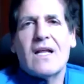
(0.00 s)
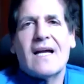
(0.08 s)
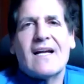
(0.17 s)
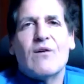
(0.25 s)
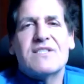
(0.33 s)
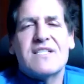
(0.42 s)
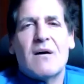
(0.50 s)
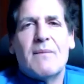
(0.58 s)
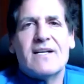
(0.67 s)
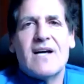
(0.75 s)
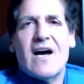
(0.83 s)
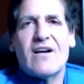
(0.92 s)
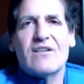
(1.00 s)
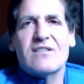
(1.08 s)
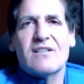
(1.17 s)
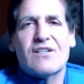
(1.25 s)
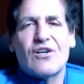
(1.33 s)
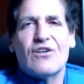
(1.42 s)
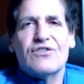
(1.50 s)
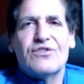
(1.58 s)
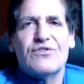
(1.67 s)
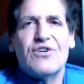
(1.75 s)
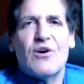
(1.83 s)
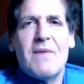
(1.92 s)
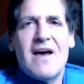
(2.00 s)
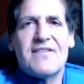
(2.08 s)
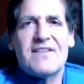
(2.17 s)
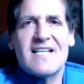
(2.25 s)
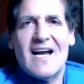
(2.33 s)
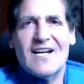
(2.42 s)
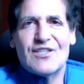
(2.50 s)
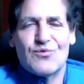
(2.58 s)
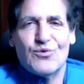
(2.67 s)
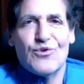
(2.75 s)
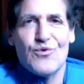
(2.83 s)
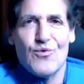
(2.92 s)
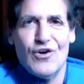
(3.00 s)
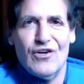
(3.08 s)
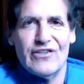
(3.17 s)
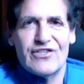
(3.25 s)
like I always tell my daughters, girls who know math and science rule the world.